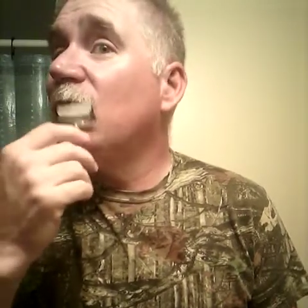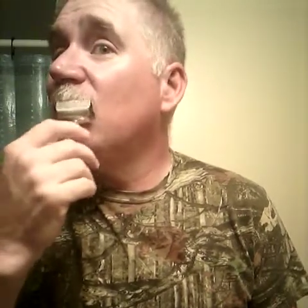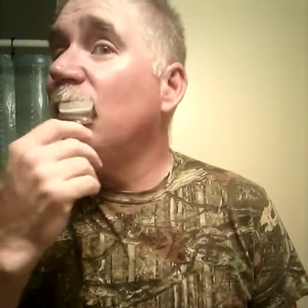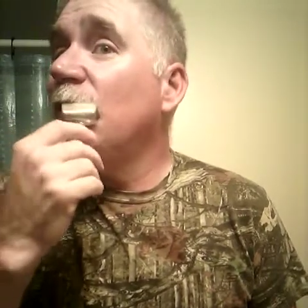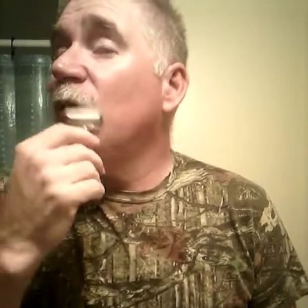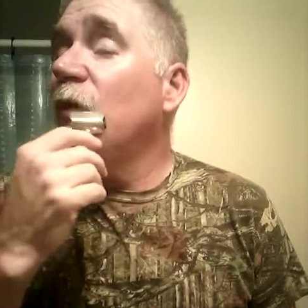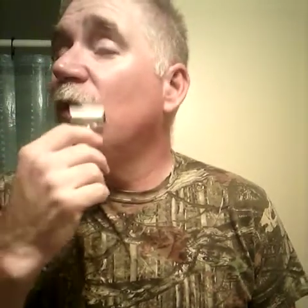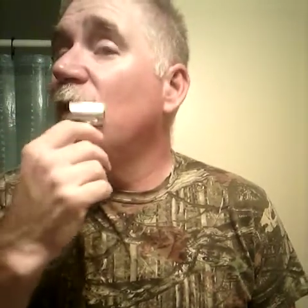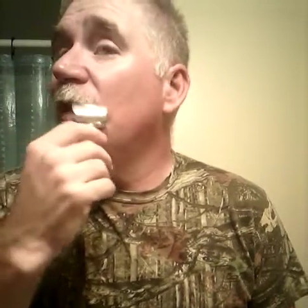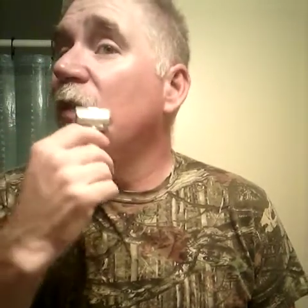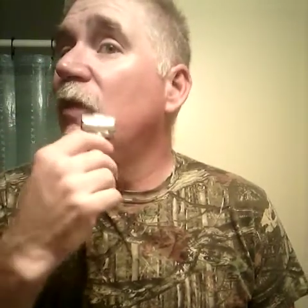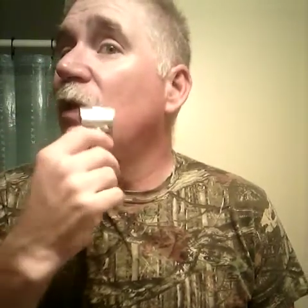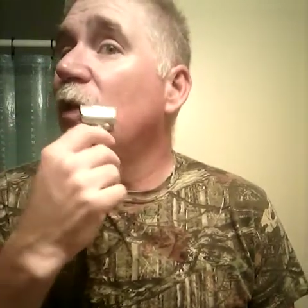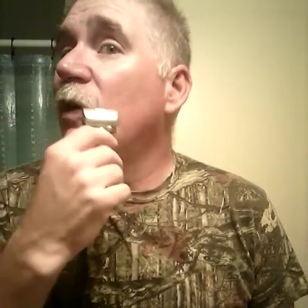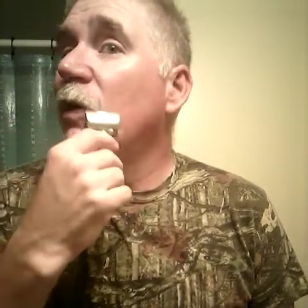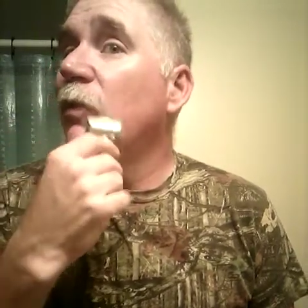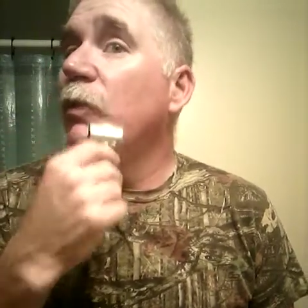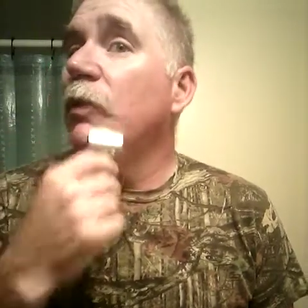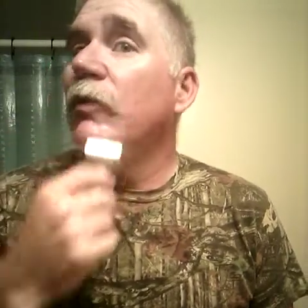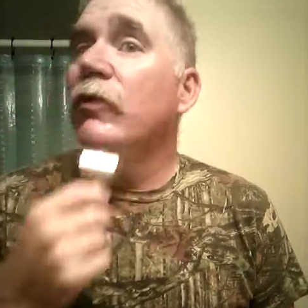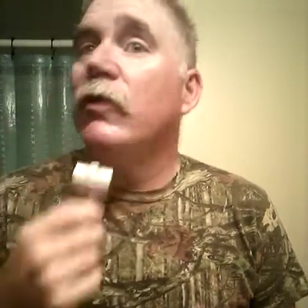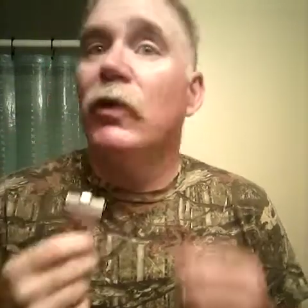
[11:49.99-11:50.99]
I'm going to leave it
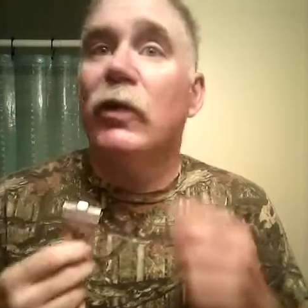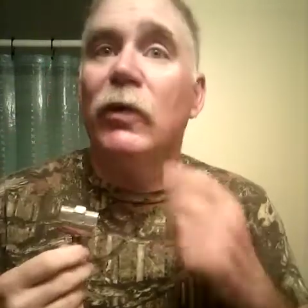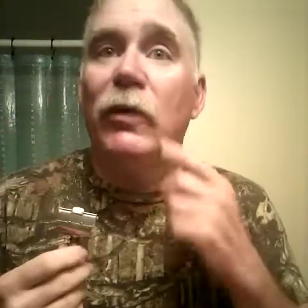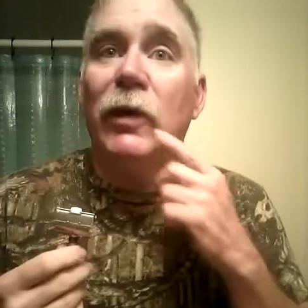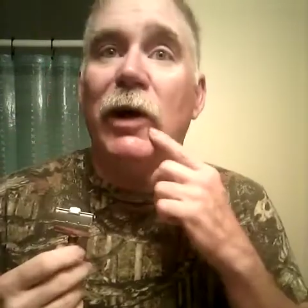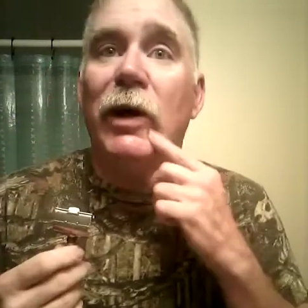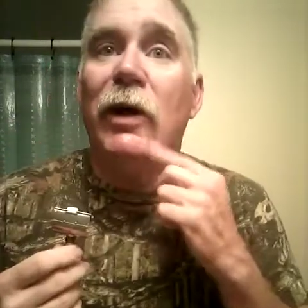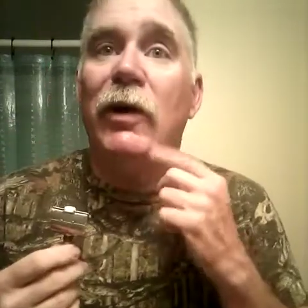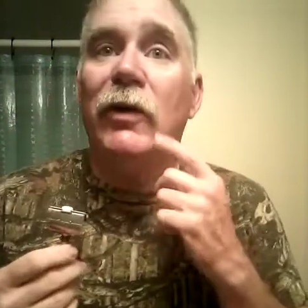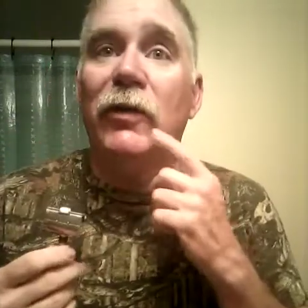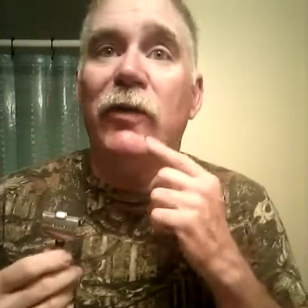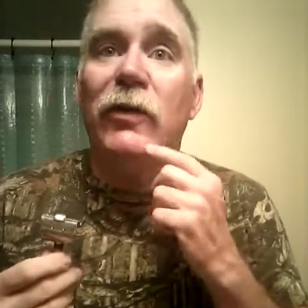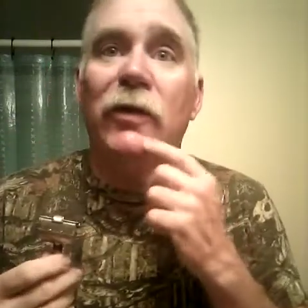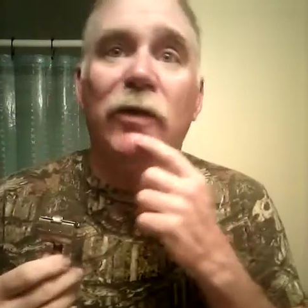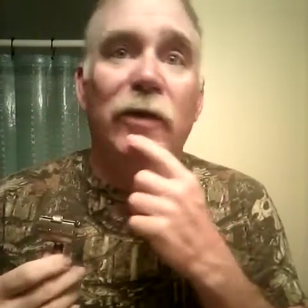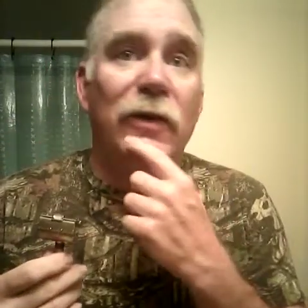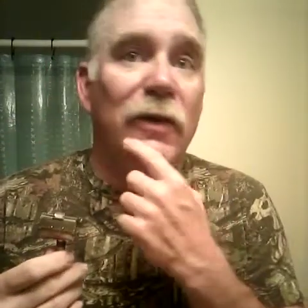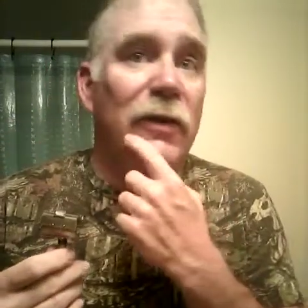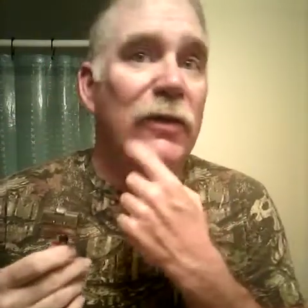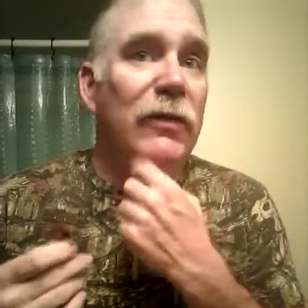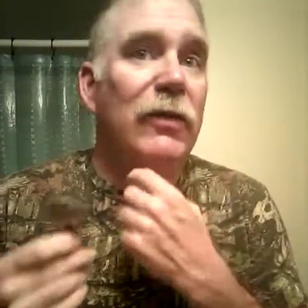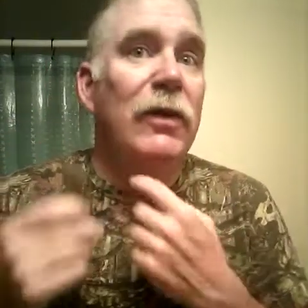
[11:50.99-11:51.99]
open for a while for
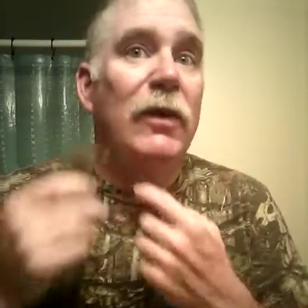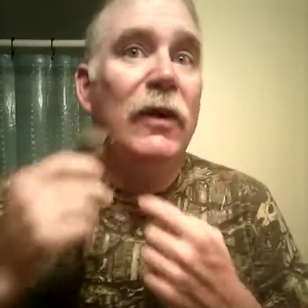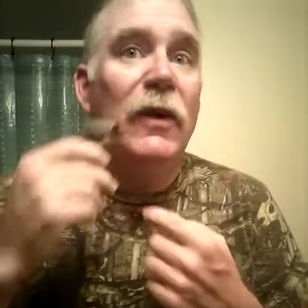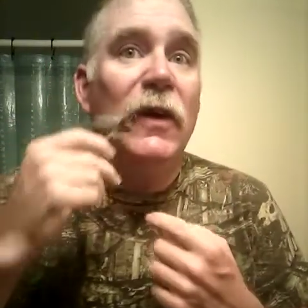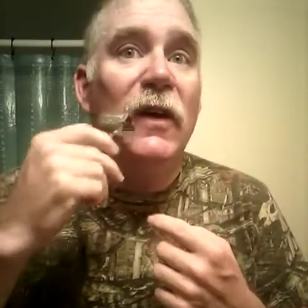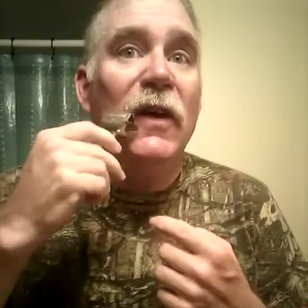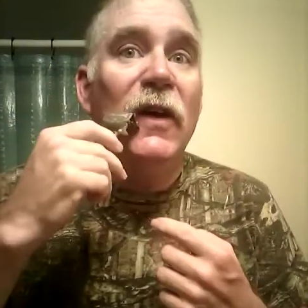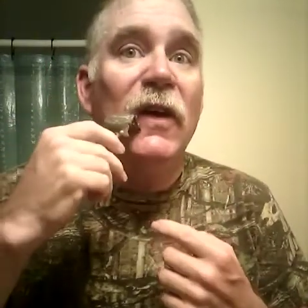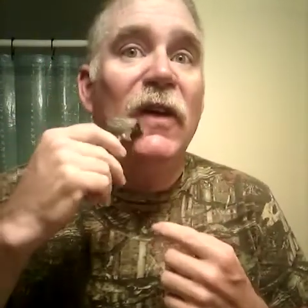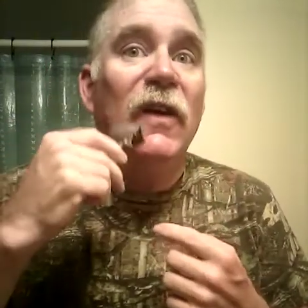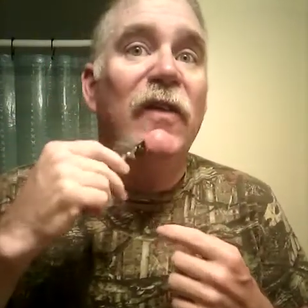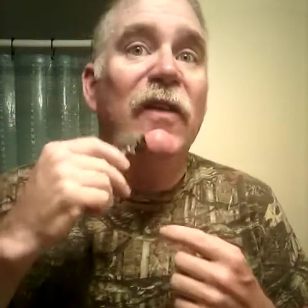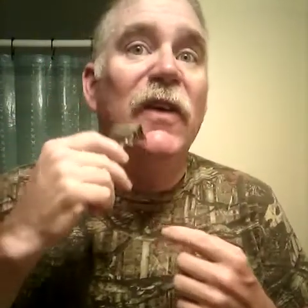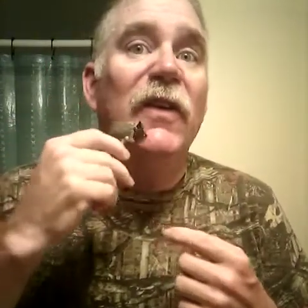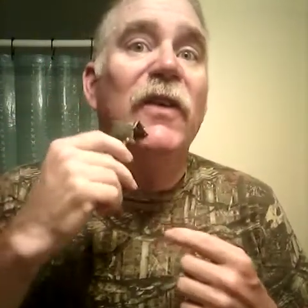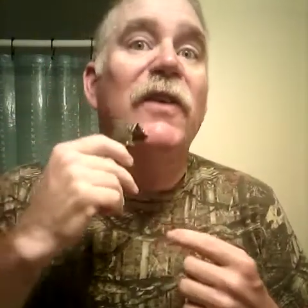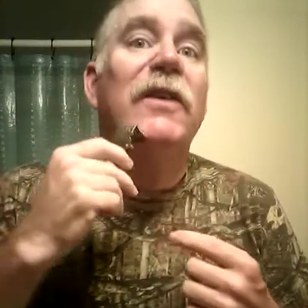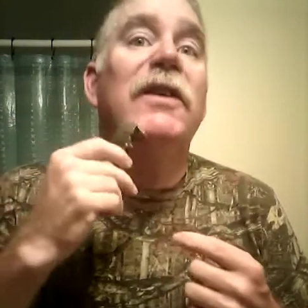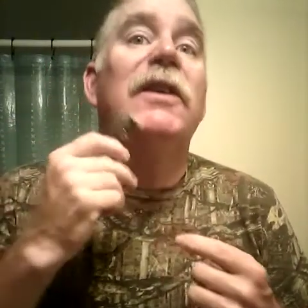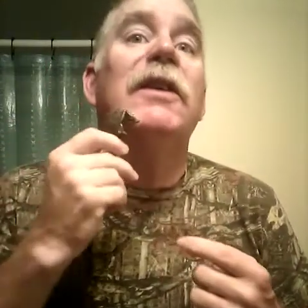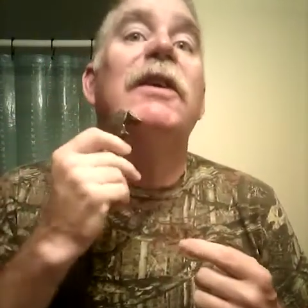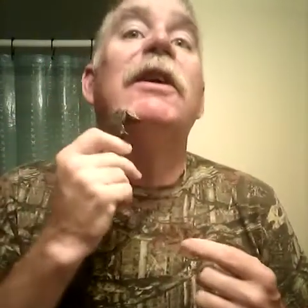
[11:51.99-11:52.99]

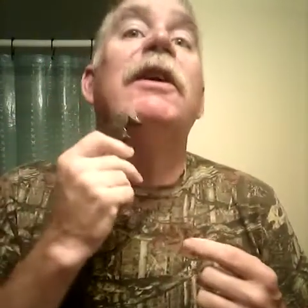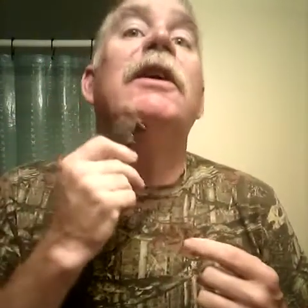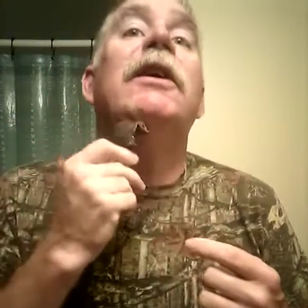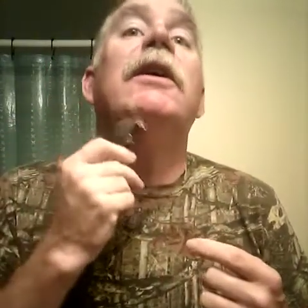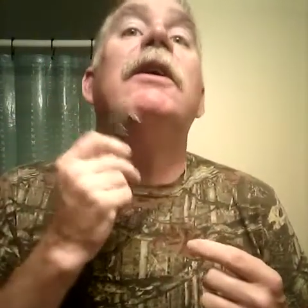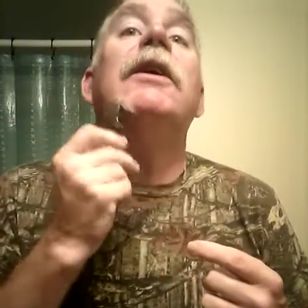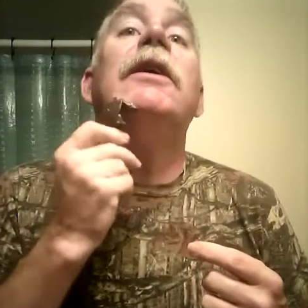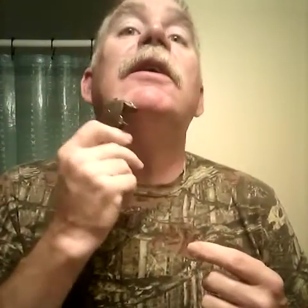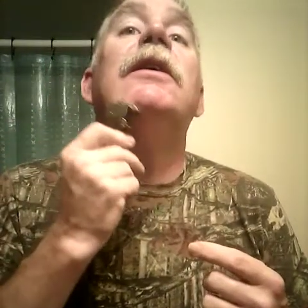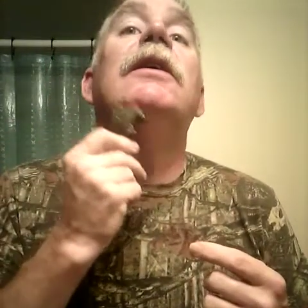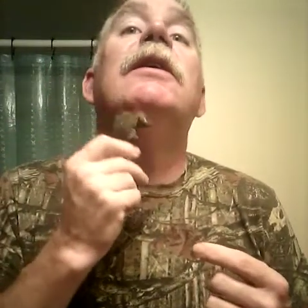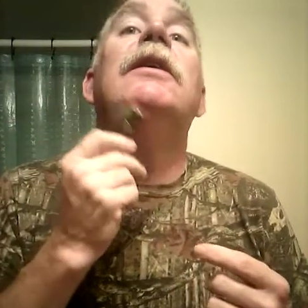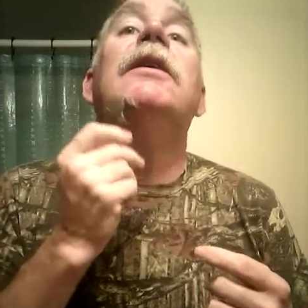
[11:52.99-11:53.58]
folks to enter.